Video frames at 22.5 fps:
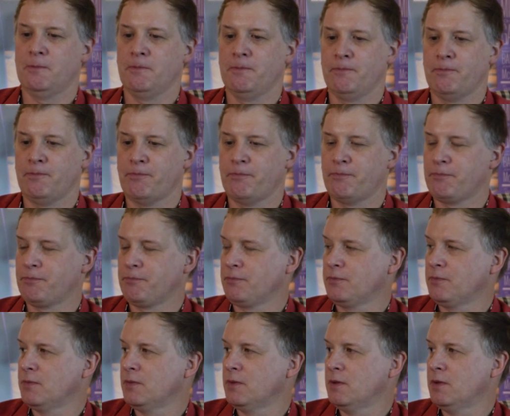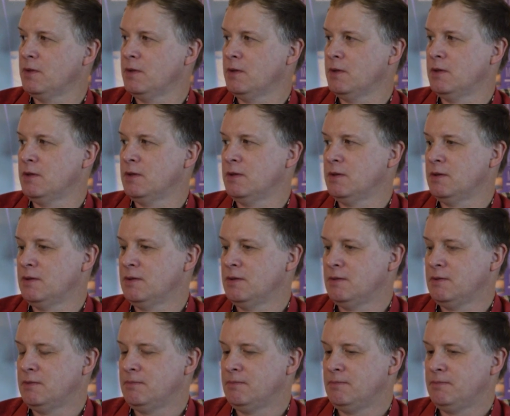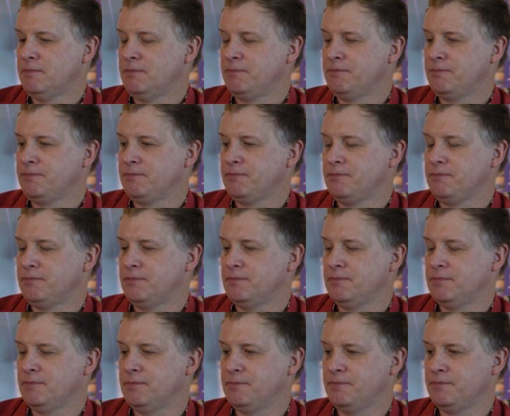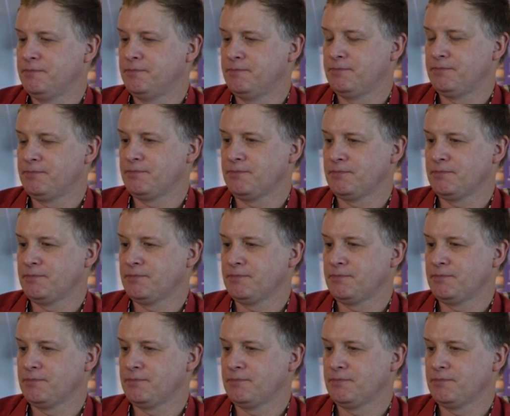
No words are spoken by the person on screen.